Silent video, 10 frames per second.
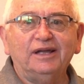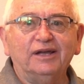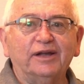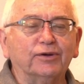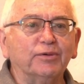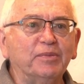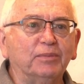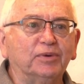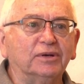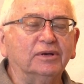And I
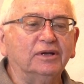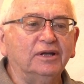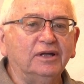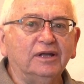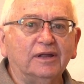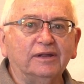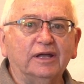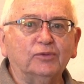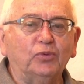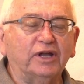remember
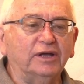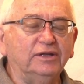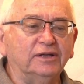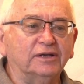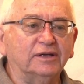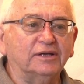that when I